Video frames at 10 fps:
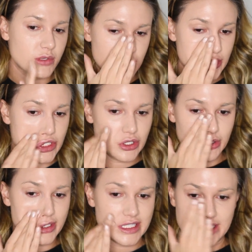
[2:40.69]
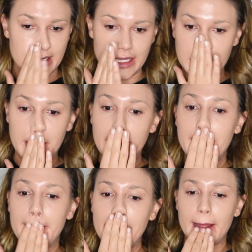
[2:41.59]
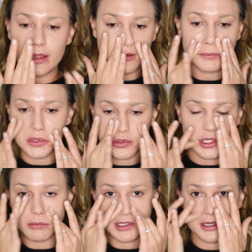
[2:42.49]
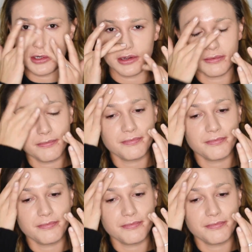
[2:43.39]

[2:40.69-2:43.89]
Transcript: which I'll show you in a second, in the Beauty Blender.